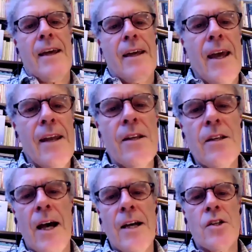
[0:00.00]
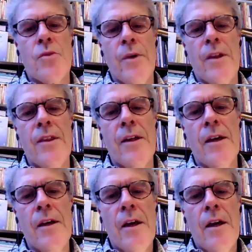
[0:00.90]
get in touch with
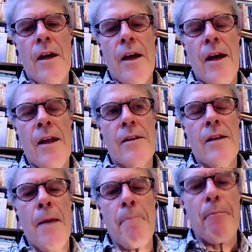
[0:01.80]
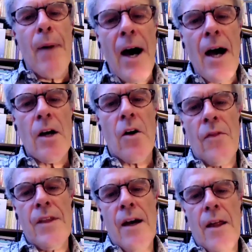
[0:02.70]
and embark
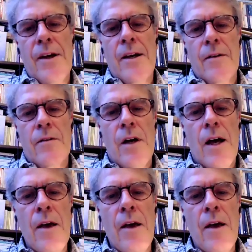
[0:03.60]
on the other. Mm-hmm. I